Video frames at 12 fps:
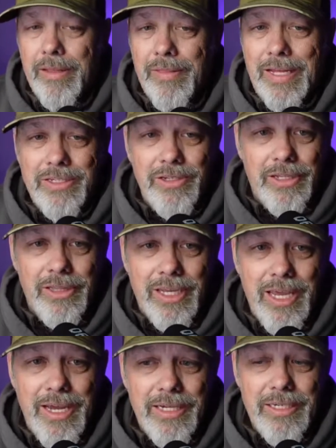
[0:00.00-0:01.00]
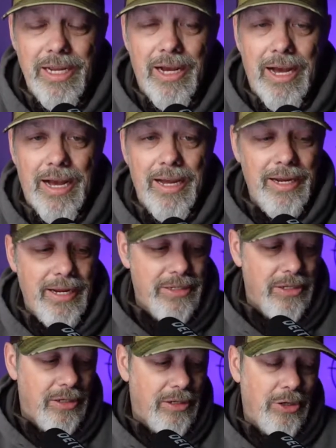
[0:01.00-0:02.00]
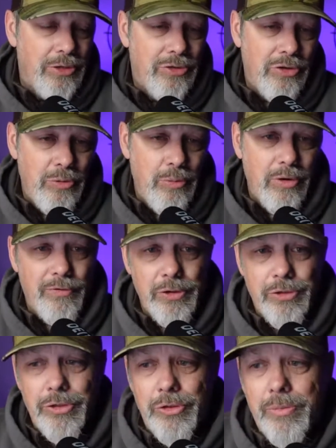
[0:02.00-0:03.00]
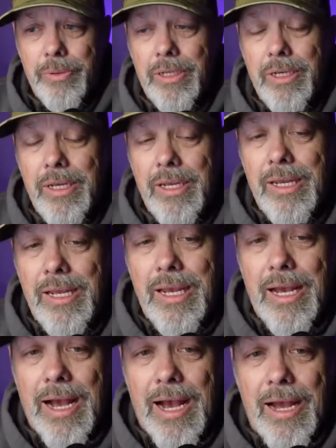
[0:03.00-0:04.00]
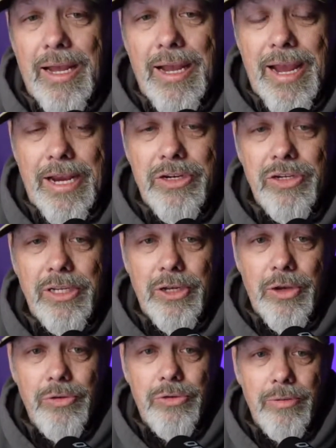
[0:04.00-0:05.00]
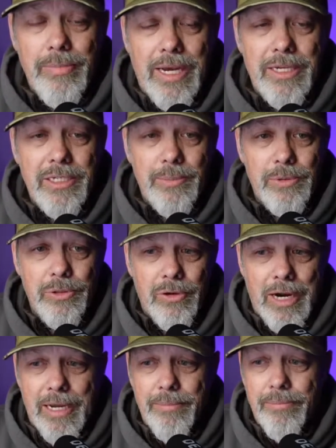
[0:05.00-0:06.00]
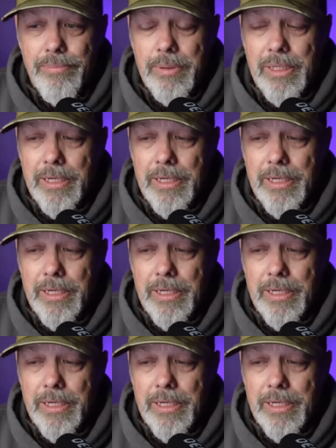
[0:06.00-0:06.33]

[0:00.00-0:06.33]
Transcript: That's not the case. Now, I, as a consumer of YouTube, I actually go to my subscribe